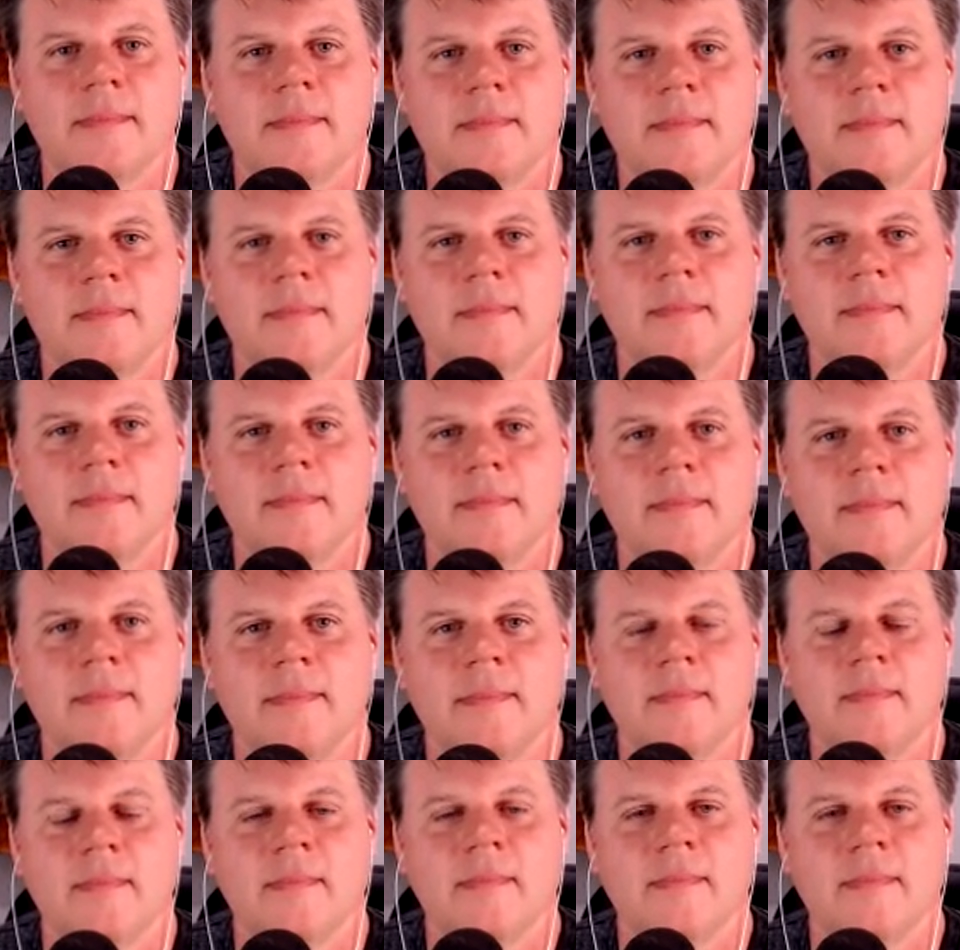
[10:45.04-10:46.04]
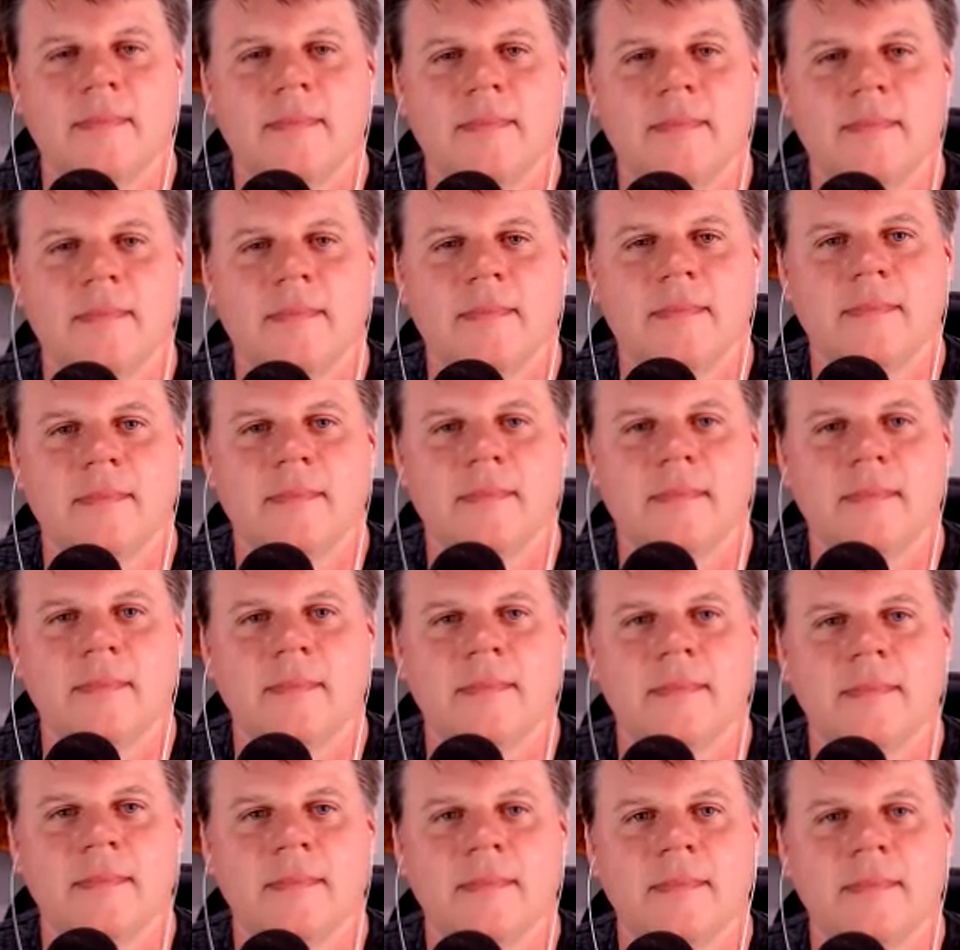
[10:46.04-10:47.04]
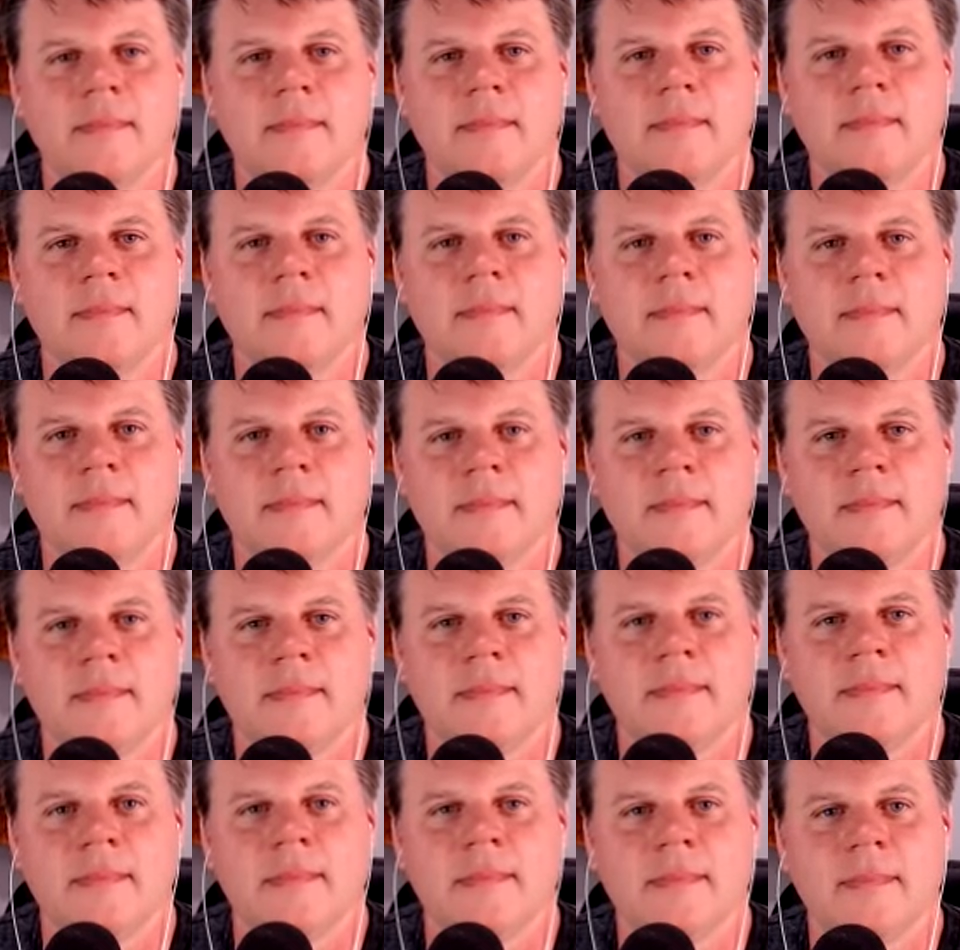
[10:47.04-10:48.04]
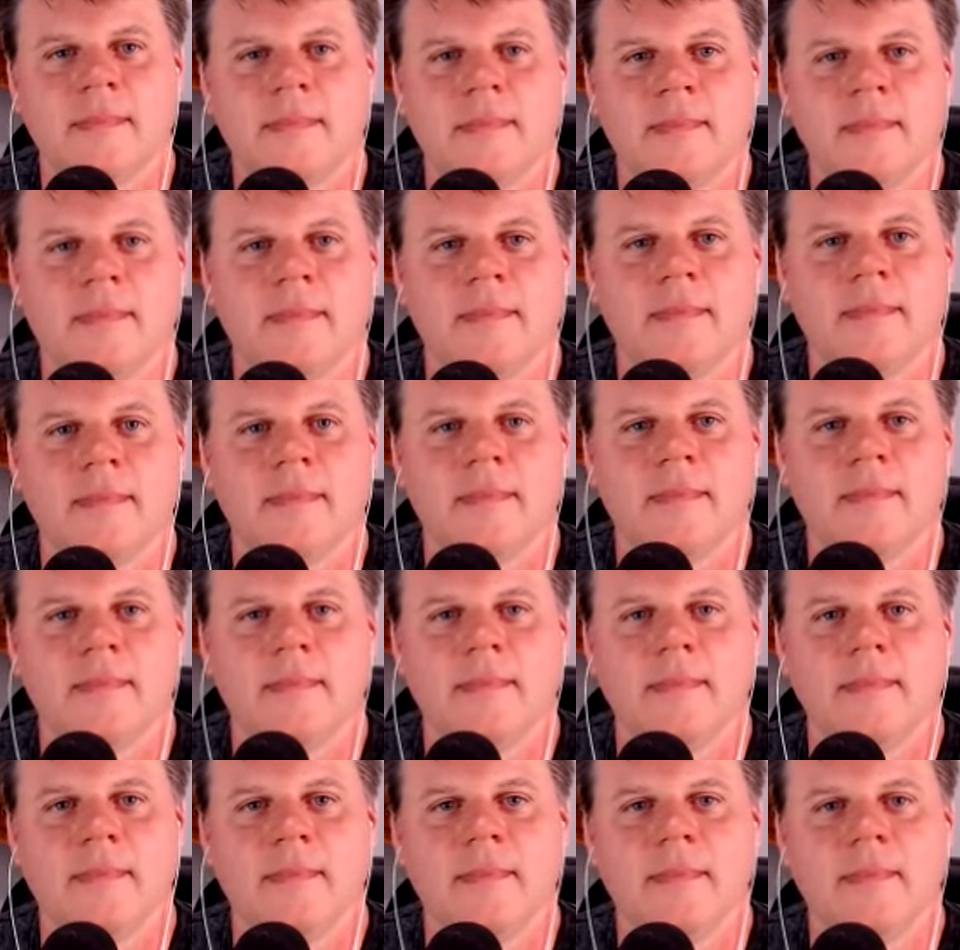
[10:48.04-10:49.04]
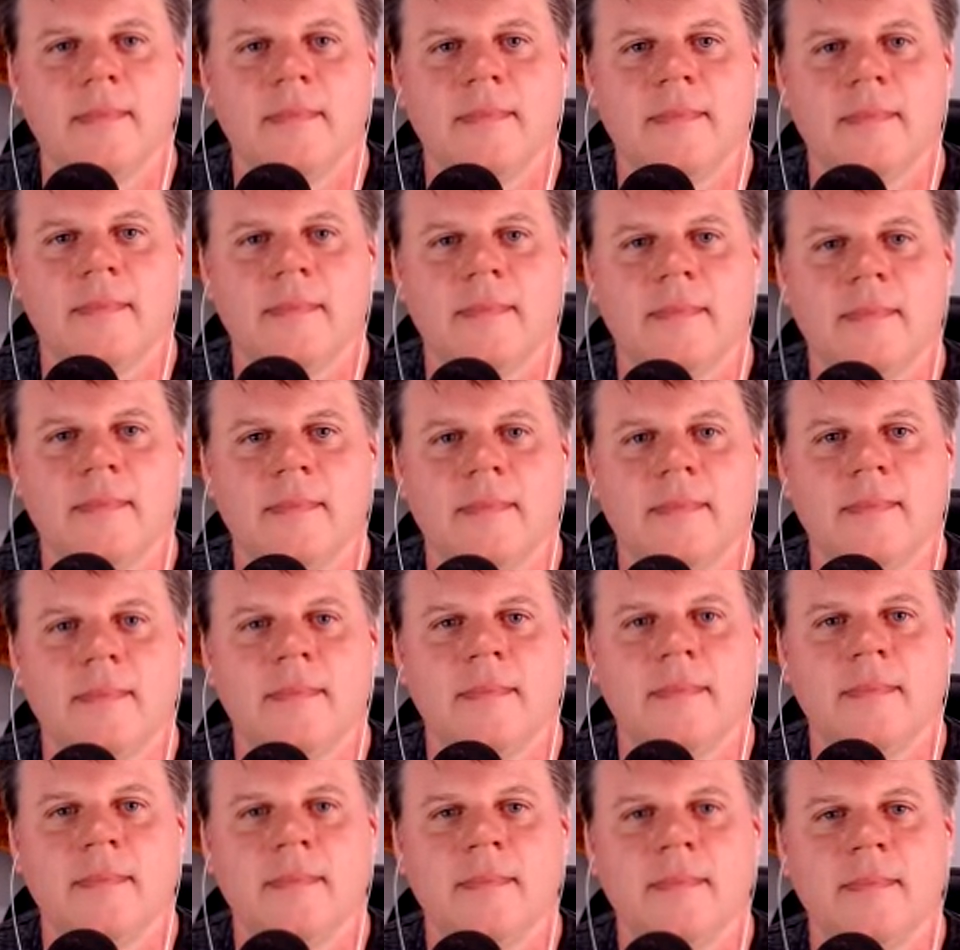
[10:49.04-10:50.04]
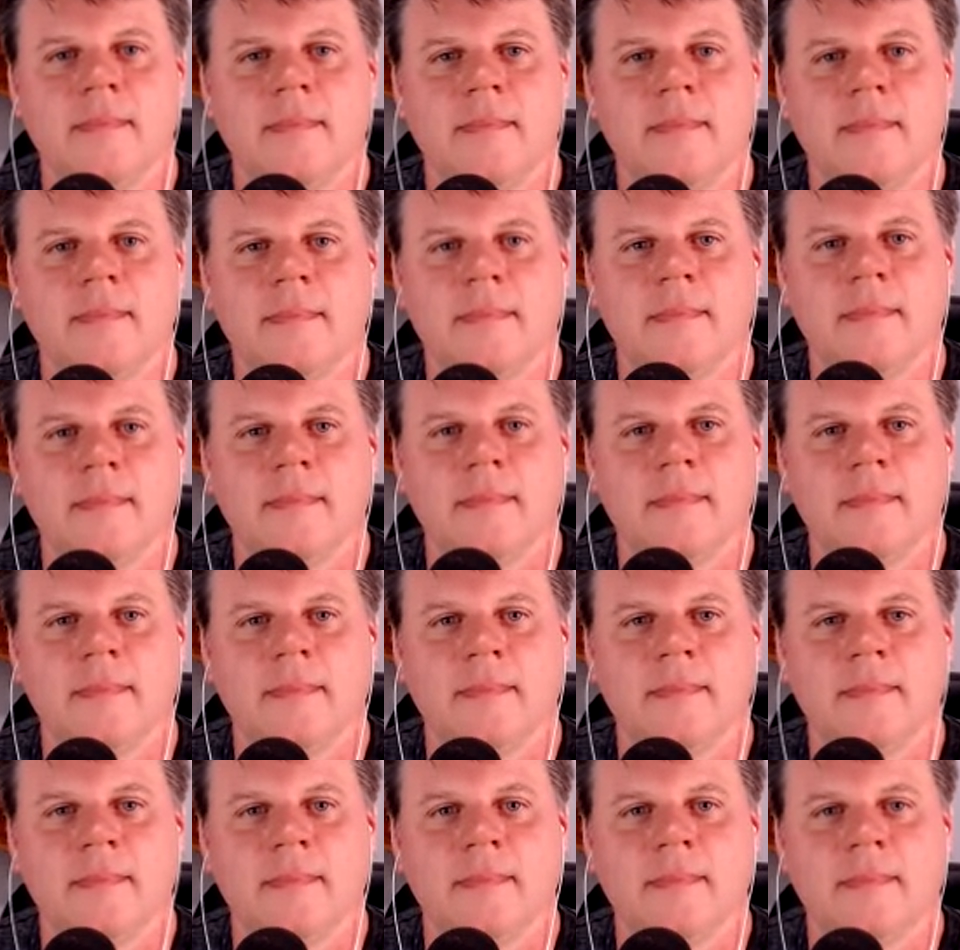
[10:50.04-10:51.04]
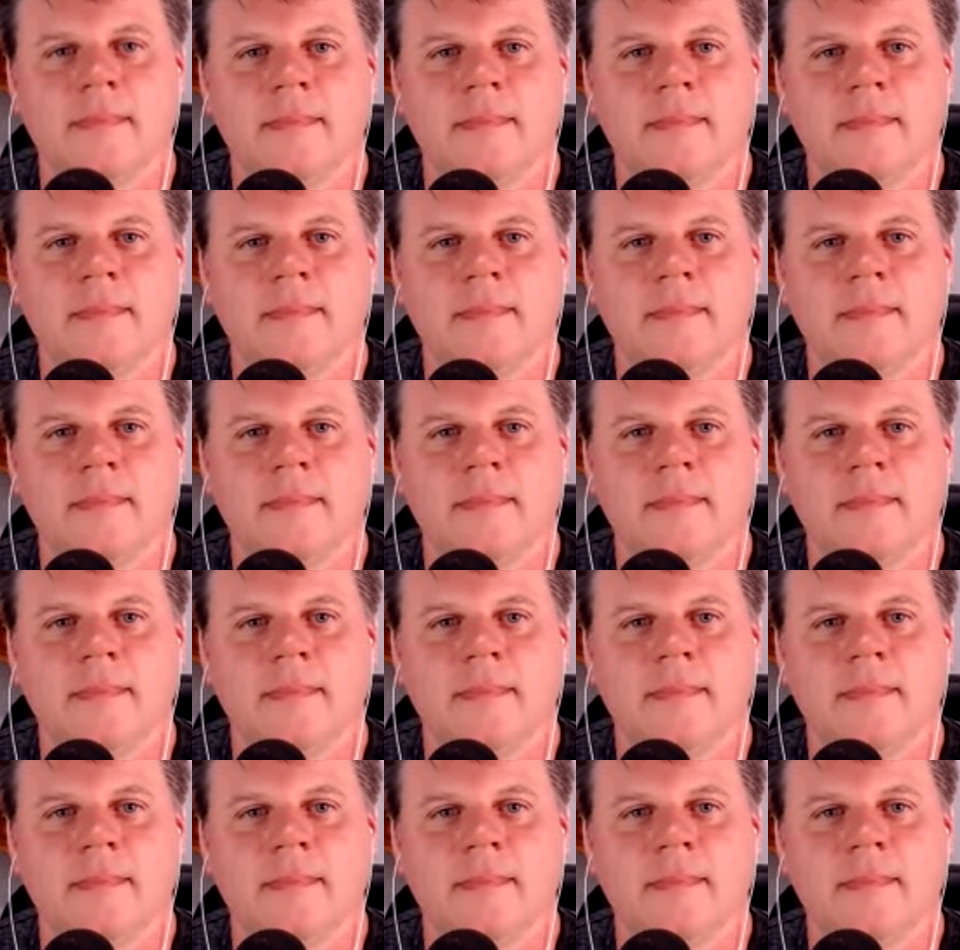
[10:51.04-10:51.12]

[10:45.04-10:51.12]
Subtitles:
(silent)